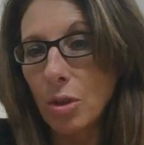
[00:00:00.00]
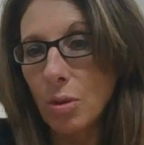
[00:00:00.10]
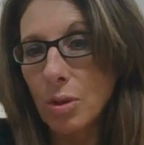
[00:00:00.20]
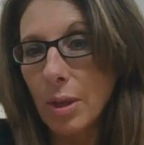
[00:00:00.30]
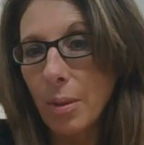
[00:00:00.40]
to
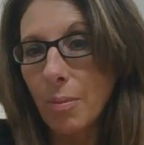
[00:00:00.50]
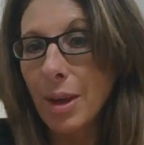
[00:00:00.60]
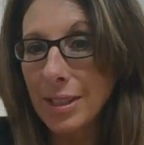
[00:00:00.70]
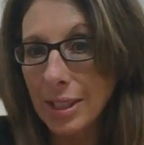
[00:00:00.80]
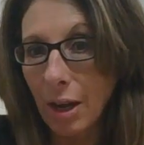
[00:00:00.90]
use
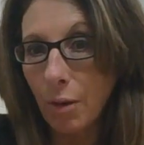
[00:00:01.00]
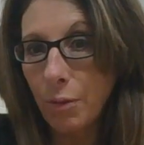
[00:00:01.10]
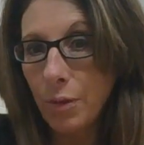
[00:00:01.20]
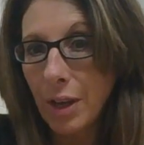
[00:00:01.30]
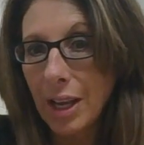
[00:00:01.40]

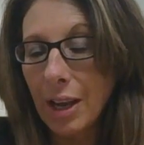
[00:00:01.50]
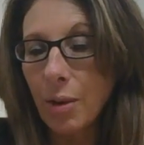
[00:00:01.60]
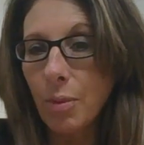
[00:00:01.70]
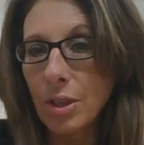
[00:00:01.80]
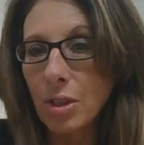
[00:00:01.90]
myself,
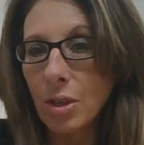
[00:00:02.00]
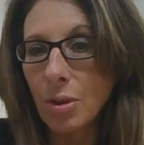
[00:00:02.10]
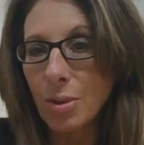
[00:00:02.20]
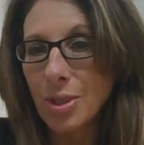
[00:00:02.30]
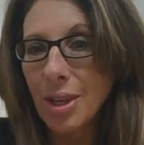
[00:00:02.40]
and when to
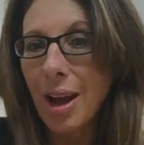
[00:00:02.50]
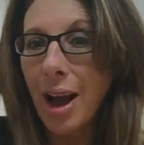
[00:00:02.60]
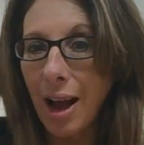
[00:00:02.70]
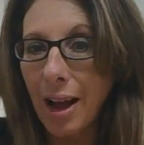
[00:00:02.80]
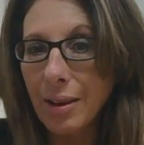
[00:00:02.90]
use
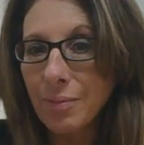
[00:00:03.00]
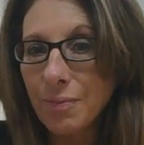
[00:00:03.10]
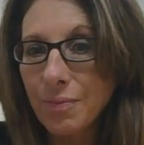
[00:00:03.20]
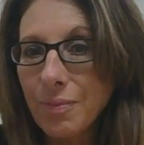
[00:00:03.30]
I.